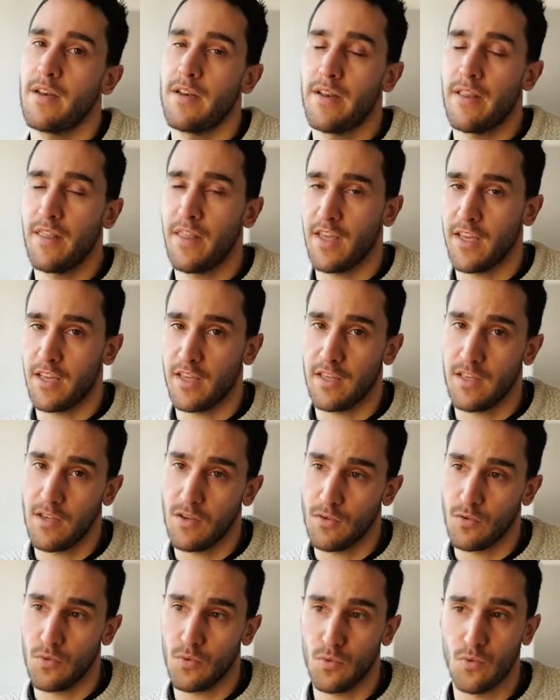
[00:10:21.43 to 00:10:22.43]
thank
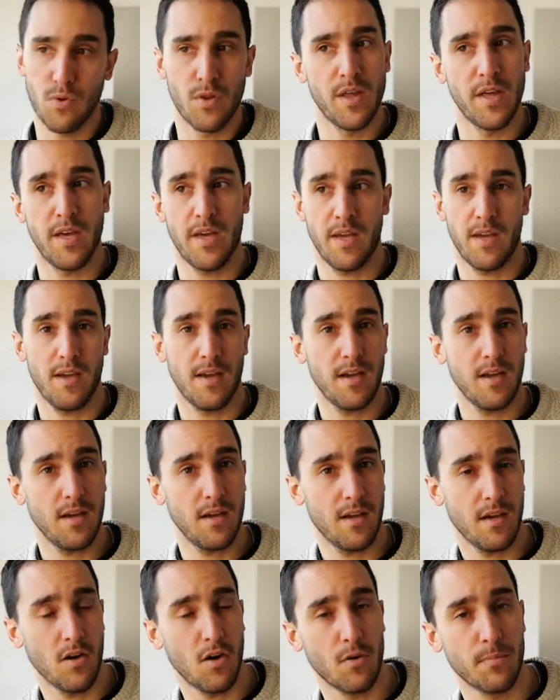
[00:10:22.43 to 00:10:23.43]
you to the
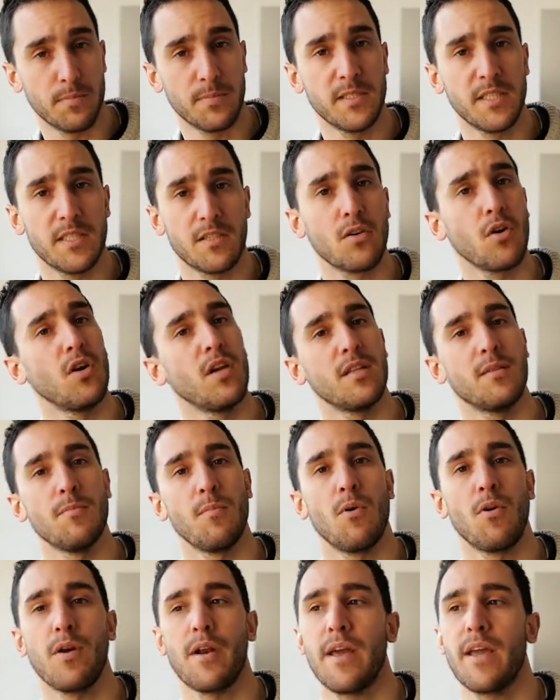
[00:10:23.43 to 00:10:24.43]
object called
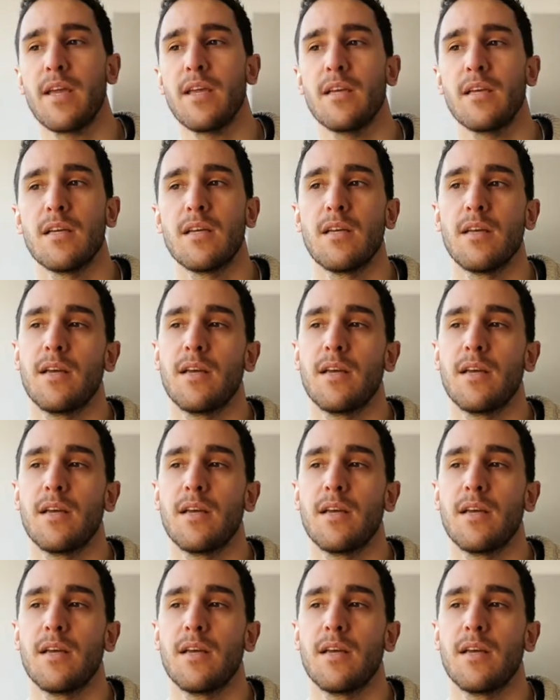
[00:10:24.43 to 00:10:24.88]
money